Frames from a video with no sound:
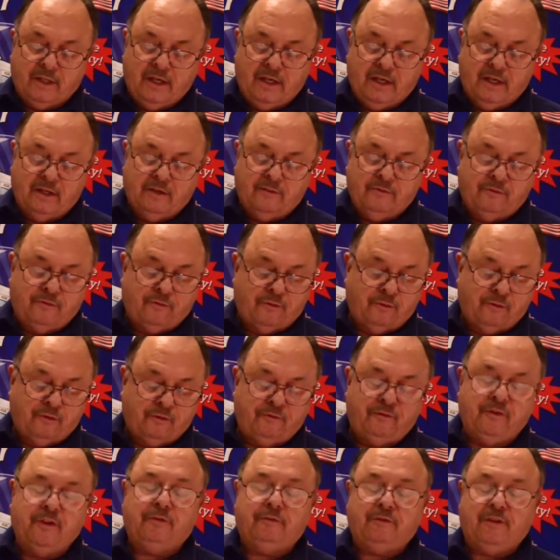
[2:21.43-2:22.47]
end for a
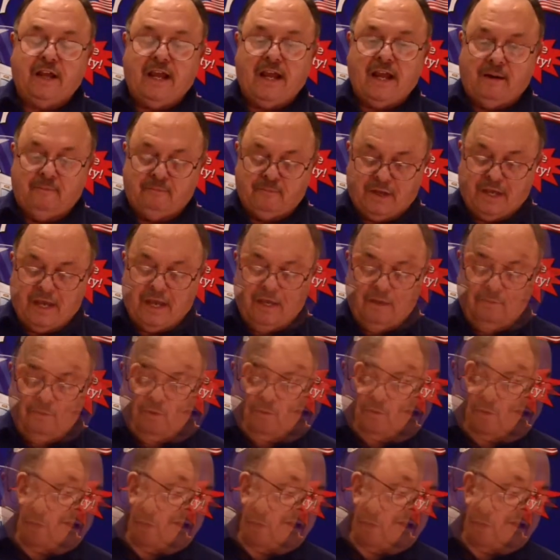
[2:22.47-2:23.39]
50 amp cable.